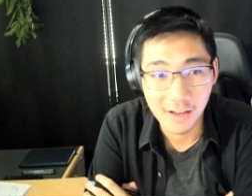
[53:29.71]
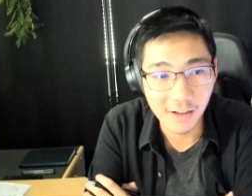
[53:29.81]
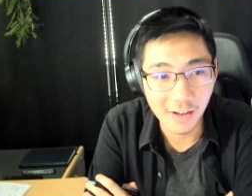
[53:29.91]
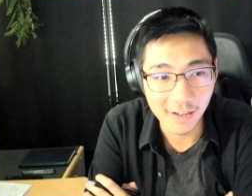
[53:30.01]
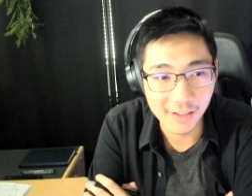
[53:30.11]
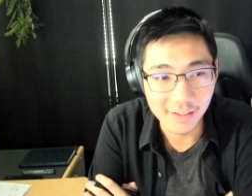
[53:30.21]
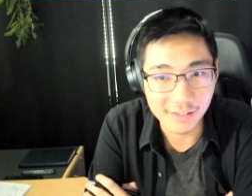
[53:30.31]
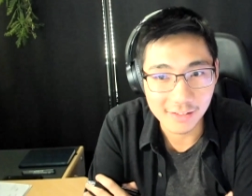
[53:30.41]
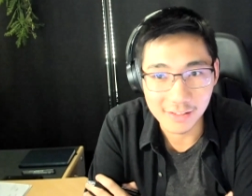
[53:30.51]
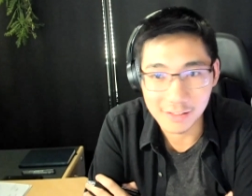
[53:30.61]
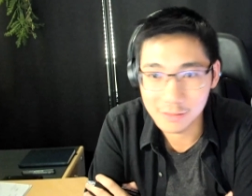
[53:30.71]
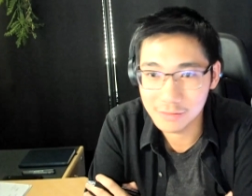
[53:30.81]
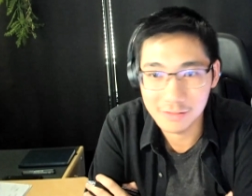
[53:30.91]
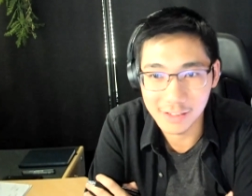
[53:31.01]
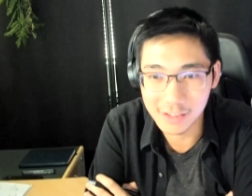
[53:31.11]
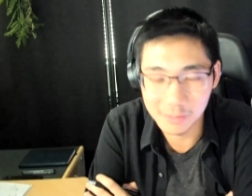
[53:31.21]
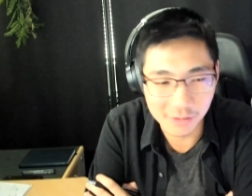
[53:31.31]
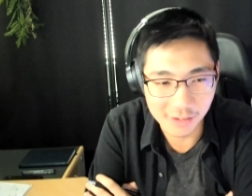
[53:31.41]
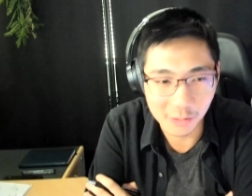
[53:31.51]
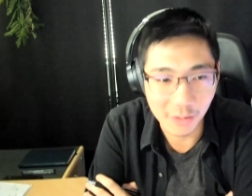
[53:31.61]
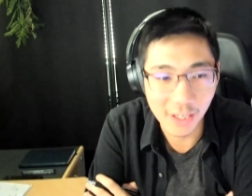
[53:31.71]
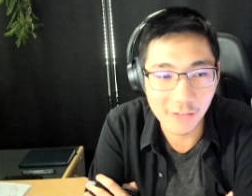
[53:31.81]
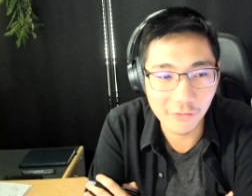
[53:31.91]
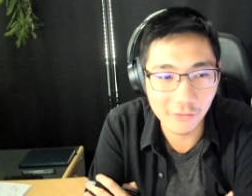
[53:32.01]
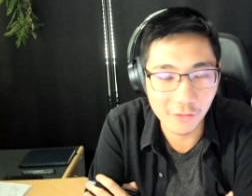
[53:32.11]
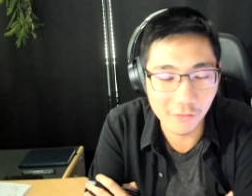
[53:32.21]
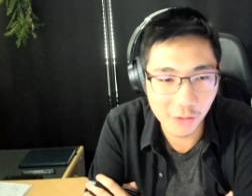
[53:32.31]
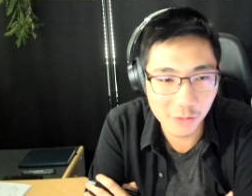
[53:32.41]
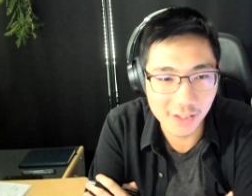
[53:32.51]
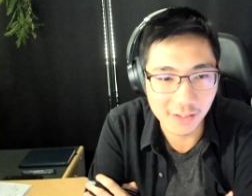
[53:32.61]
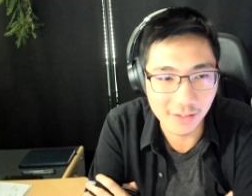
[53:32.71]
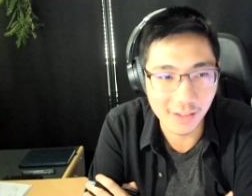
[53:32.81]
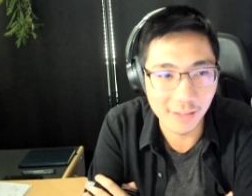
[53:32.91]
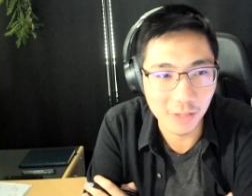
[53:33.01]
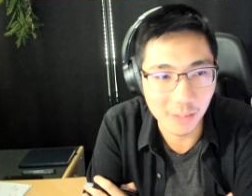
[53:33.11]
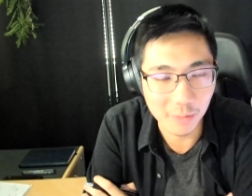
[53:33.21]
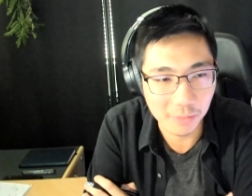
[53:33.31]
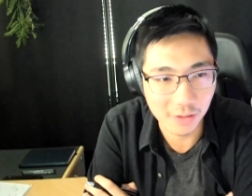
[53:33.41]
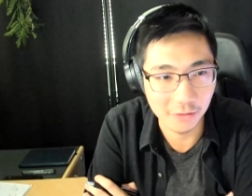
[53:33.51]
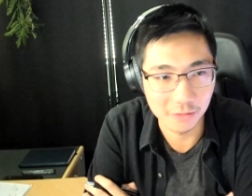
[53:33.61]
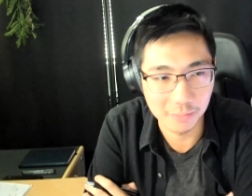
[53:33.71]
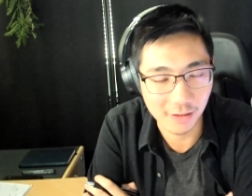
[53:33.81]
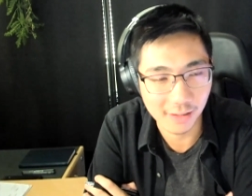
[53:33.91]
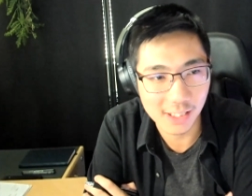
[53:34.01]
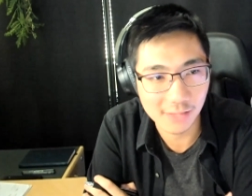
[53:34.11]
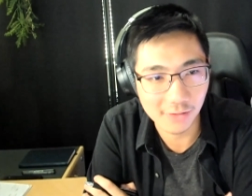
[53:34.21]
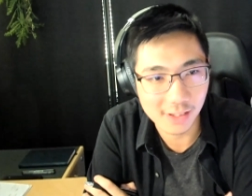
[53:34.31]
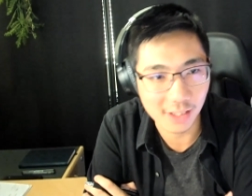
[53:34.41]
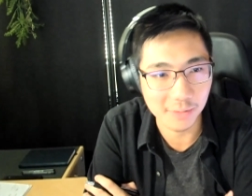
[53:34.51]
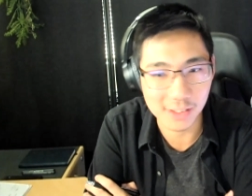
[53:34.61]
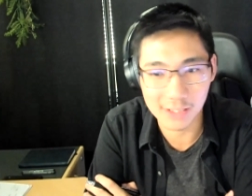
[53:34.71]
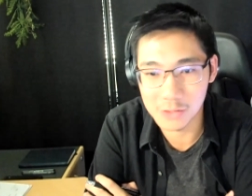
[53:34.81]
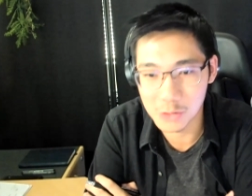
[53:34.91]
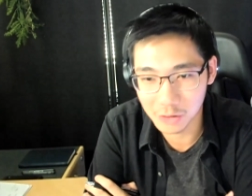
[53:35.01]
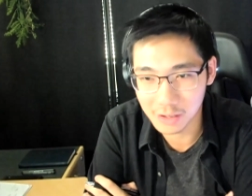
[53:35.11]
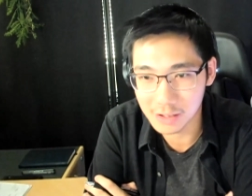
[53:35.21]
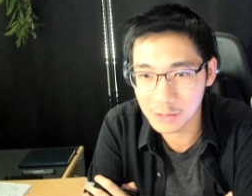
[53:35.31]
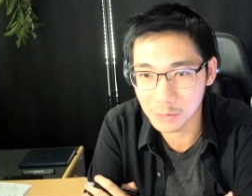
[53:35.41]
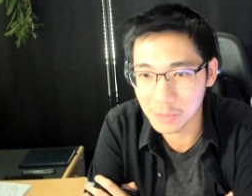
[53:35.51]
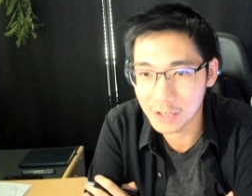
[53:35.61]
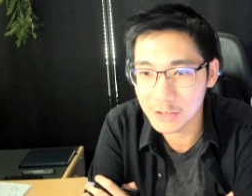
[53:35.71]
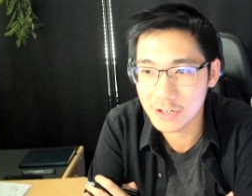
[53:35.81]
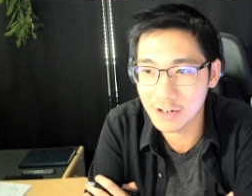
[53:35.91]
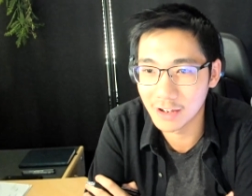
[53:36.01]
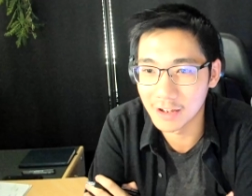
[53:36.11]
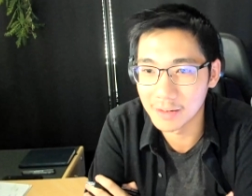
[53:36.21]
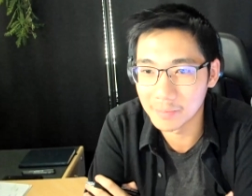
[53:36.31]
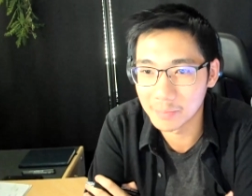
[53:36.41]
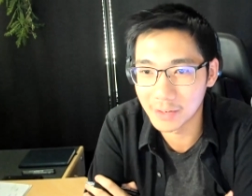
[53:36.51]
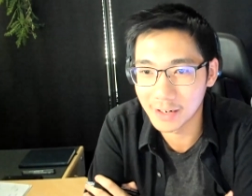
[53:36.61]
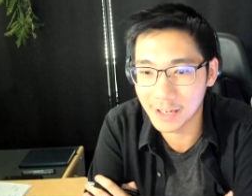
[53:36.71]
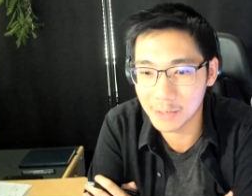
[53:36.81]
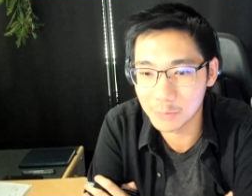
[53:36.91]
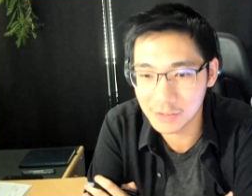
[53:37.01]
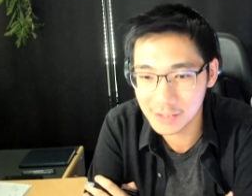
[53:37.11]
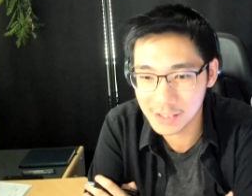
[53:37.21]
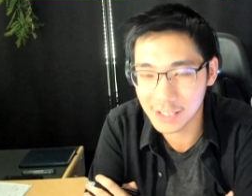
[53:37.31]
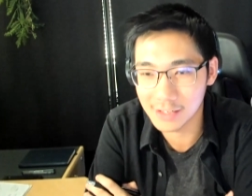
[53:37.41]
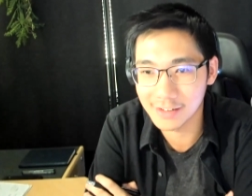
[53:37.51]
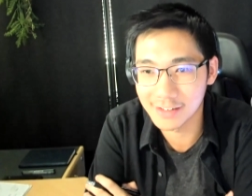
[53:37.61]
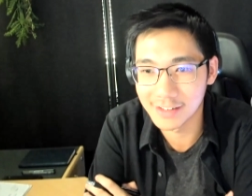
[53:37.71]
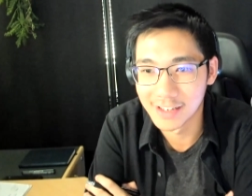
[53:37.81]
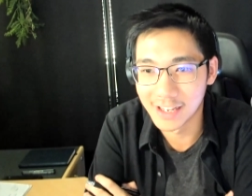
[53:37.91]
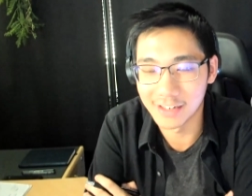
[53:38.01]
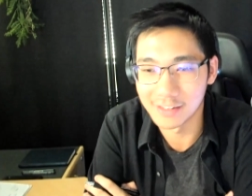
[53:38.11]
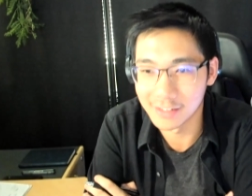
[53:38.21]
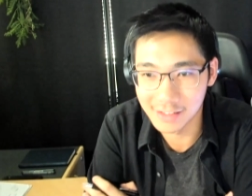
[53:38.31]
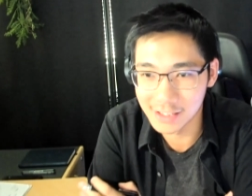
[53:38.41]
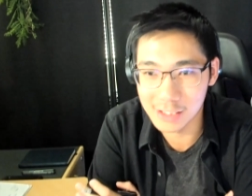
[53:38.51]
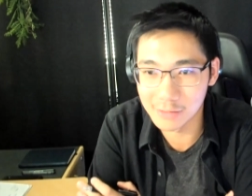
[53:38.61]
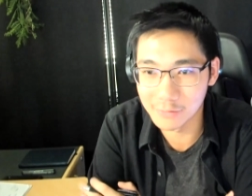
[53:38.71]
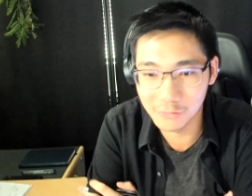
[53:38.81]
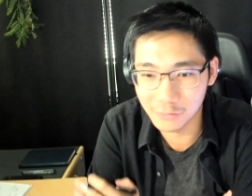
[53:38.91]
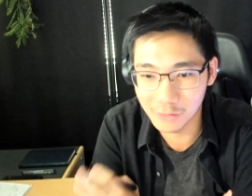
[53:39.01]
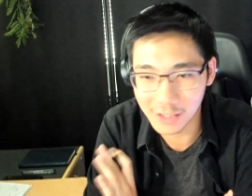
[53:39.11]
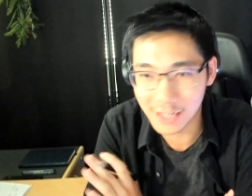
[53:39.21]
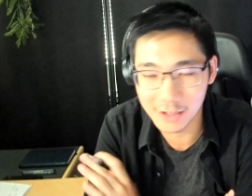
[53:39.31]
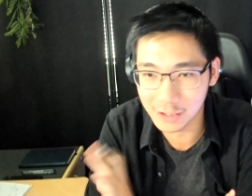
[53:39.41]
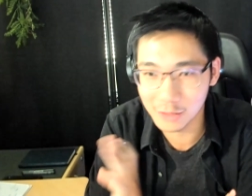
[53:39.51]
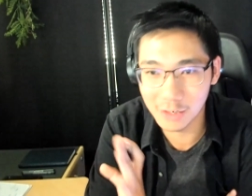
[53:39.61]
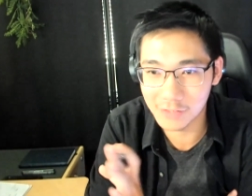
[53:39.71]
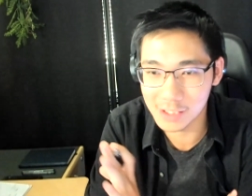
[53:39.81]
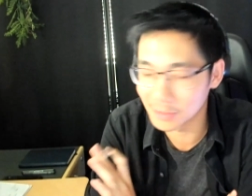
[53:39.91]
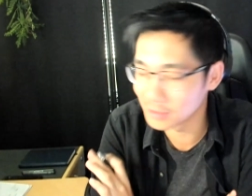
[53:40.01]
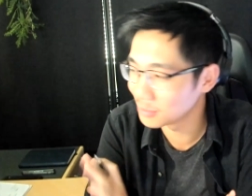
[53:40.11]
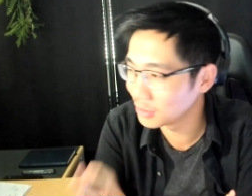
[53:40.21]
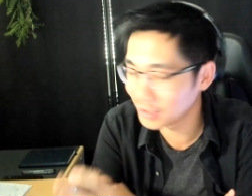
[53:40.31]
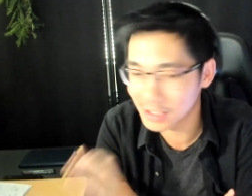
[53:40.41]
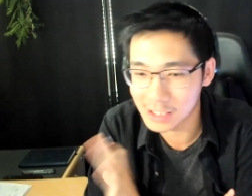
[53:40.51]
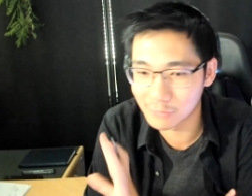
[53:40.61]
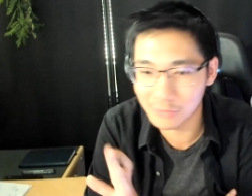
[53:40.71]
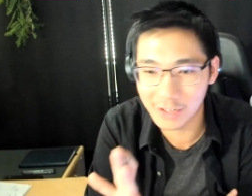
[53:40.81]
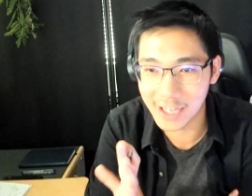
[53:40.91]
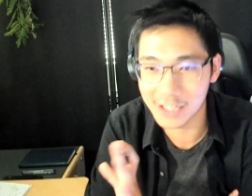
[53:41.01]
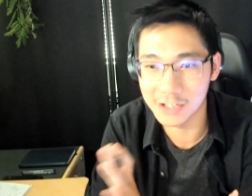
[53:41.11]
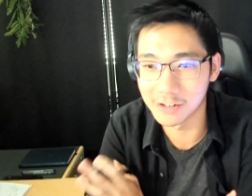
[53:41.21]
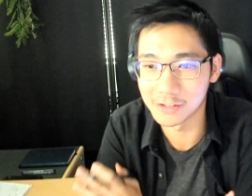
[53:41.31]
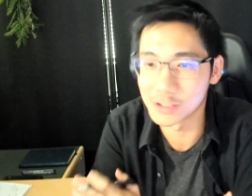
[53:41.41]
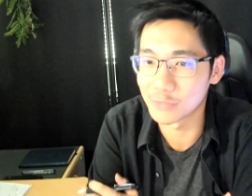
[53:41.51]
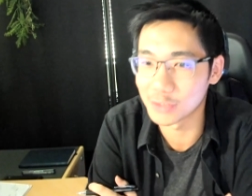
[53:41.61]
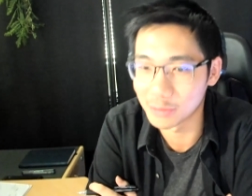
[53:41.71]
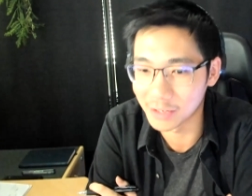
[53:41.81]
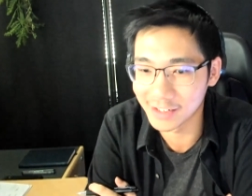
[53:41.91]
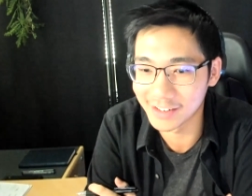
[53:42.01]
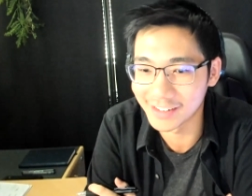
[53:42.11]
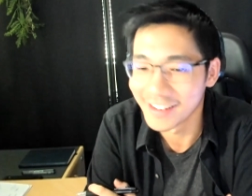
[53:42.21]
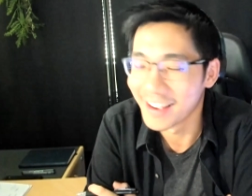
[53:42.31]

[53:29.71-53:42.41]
I I completely agree. And if for folks, and I'm gonna plug your podcast for a second because I've enjoyed it so much. But I will say, and this is free. Like you don't have to sponsor me or anything. This is free ad dollars for you right here.